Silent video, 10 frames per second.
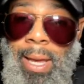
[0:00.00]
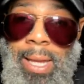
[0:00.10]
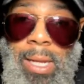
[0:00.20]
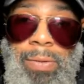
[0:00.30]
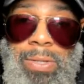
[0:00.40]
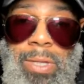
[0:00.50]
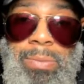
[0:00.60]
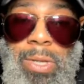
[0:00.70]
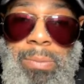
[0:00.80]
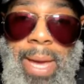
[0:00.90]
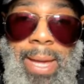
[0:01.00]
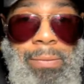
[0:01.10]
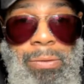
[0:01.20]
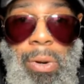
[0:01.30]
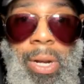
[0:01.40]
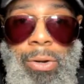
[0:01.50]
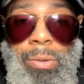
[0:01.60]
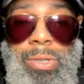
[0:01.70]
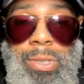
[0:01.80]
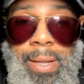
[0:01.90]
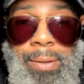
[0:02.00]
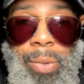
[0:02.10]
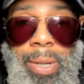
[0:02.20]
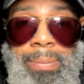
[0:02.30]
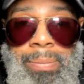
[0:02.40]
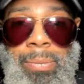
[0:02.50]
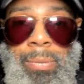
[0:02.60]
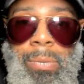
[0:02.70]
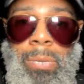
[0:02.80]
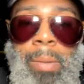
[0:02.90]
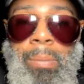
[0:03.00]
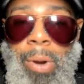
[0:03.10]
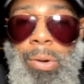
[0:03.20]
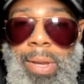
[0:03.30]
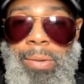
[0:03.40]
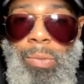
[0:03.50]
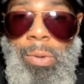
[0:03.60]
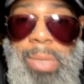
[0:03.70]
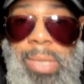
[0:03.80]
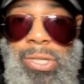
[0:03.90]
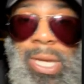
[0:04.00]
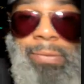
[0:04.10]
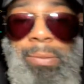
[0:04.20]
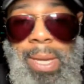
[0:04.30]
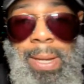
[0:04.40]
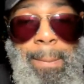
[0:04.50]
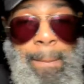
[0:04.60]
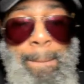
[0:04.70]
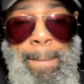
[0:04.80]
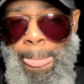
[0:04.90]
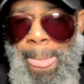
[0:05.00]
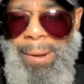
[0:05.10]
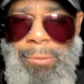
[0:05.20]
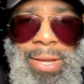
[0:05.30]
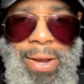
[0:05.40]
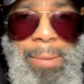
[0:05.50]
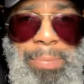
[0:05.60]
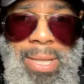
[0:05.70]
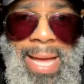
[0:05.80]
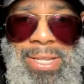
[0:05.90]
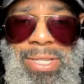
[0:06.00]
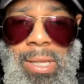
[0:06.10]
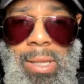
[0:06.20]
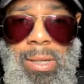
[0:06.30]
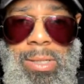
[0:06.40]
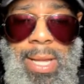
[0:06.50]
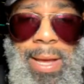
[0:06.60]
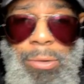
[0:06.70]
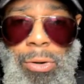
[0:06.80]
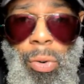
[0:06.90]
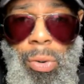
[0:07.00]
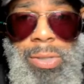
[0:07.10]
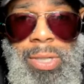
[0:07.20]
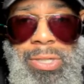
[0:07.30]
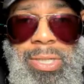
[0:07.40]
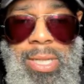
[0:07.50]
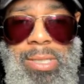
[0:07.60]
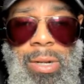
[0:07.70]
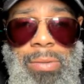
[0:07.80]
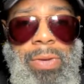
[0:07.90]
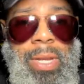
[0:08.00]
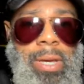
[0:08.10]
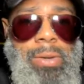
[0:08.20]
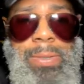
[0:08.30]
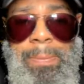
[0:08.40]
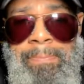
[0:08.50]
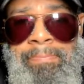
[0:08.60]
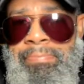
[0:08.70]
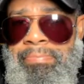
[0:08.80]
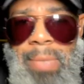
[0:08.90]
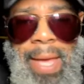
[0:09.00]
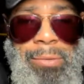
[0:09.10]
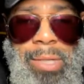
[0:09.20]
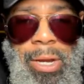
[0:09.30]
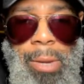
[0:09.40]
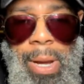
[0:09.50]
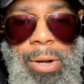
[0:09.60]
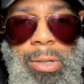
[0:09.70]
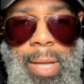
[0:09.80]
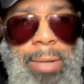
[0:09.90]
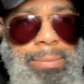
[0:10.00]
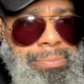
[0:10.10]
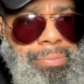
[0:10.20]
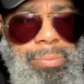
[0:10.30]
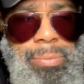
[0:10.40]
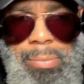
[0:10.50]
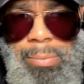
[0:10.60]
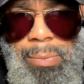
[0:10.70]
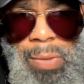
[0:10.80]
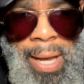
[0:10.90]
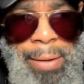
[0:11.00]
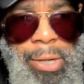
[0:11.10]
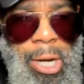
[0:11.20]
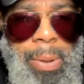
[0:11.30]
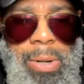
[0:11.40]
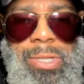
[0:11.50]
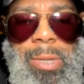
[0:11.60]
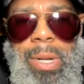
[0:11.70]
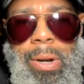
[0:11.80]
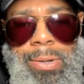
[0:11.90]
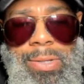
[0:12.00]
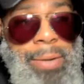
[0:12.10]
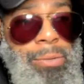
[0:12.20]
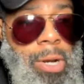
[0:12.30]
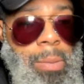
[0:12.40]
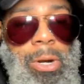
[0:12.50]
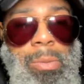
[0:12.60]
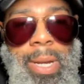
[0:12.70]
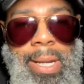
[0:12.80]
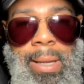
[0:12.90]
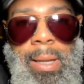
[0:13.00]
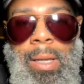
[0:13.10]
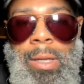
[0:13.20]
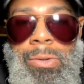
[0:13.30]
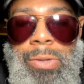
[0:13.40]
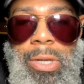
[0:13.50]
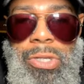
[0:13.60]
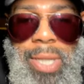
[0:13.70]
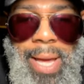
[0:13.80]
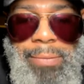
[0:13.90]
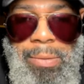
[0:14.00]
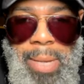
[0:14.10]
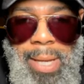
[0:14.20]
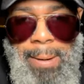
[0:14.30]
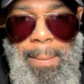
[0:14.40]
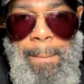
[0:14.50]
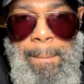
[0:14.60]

And if it seems combative, you already know what you're dealing with. A broken woman. Does she have a man? I don't care how polite she looks and how gorgeous she is in her videos. I don't care about her clout. I don't care about her seminars. I don't care about her money. Does she have a man?